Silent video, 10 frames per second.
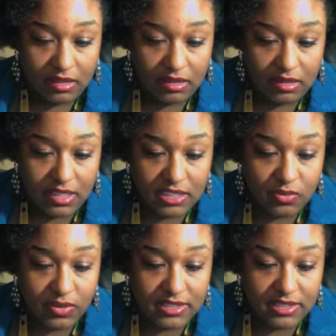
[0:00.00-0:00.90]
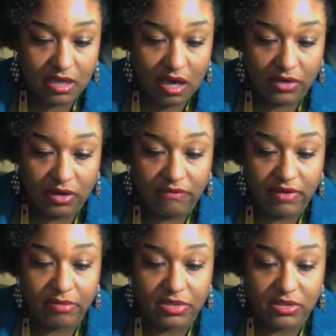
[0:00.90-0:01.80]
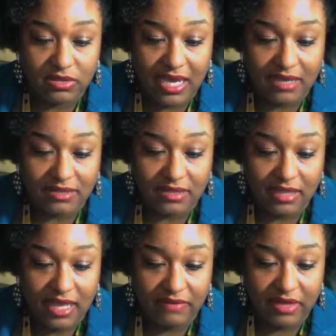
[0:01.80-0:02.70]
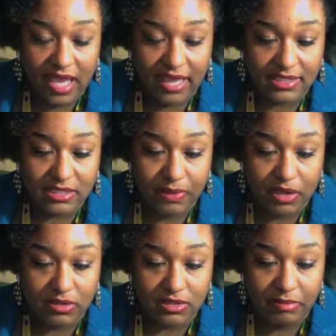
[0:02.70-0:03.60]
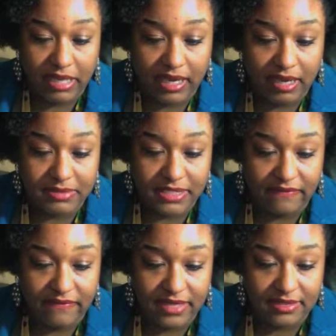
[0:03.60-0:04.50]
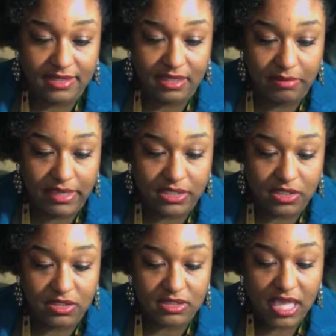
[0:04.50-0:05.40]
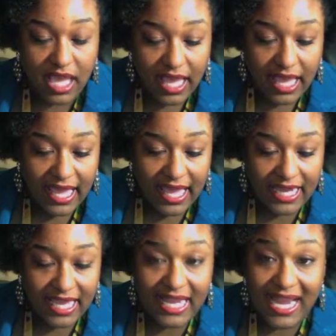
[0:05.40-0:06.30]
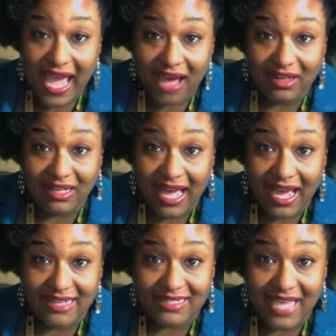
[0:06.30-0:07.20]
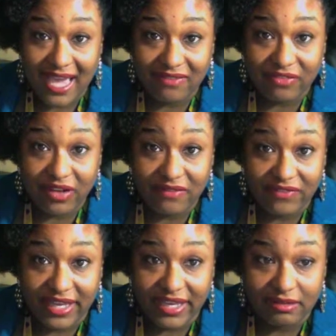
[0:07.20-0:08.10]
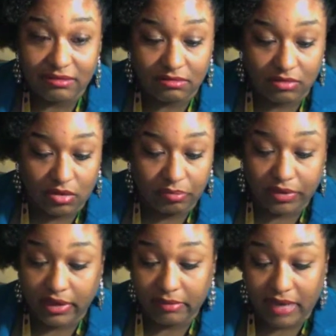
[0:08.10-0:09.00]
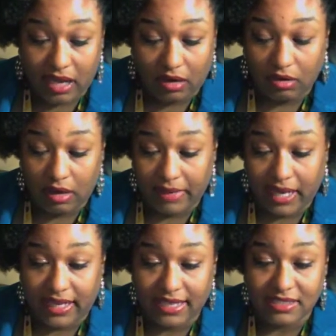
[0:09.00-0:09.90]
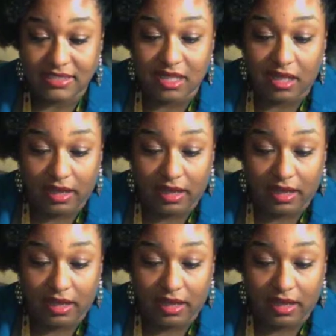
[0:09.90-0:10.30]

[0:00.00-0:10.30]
this one is called November 2011 Expos, Meetups, Events, and Mixers. And it outlines every event, well, pretty much, I guess it's like